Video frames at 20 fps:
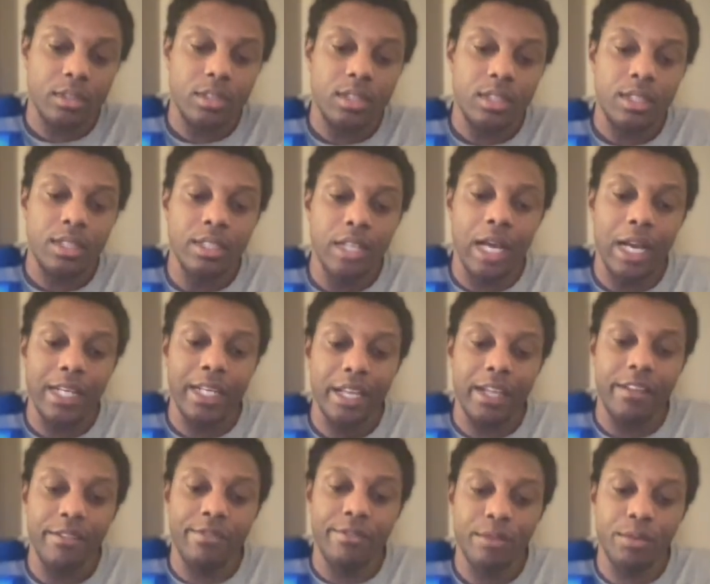topic
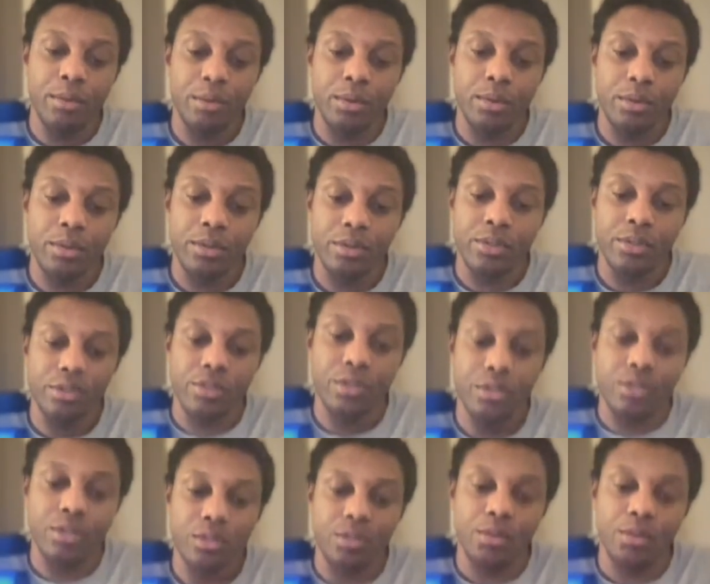and just copy it here